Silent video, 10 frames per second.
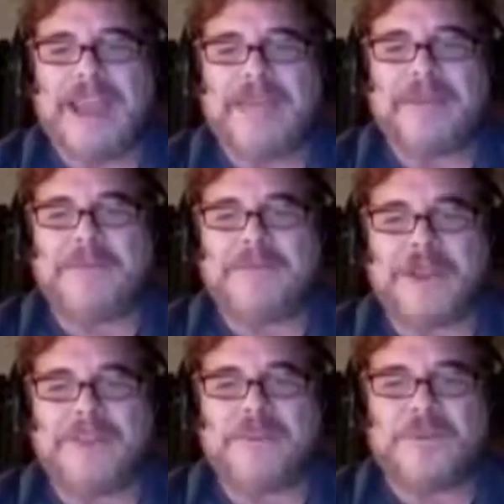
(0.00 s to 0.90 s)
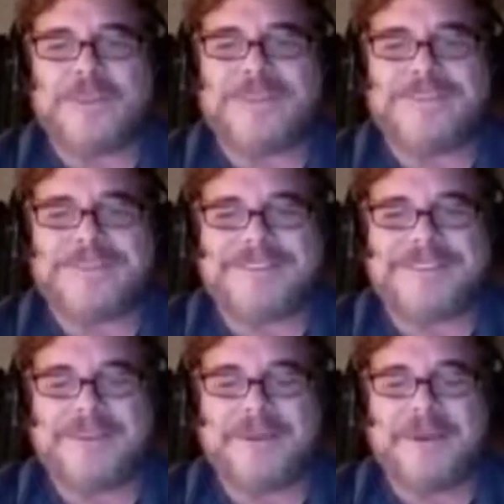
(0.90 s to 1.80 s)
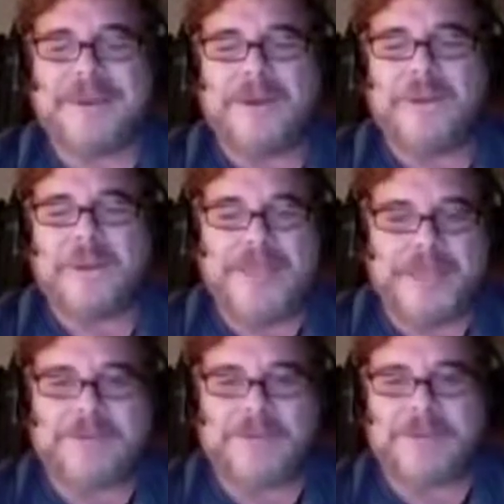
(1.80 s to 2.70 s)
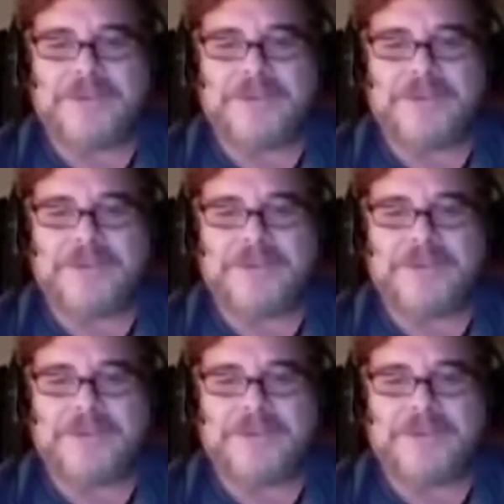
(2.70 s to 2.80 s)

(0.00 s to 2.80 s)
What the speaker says: and the flux would be consistent with Neptune.